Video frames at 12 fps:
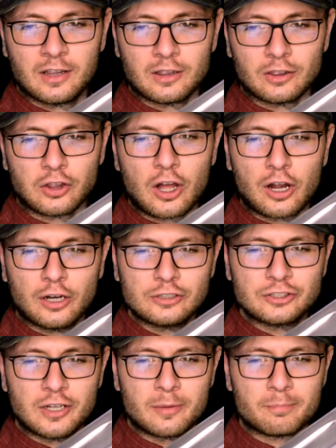
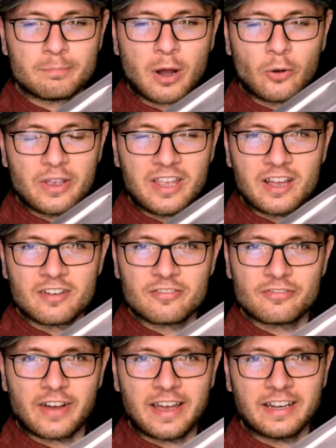Large Bowie
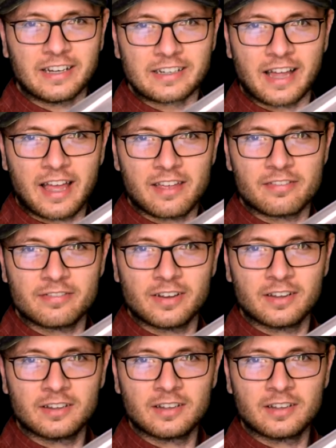fighting knife.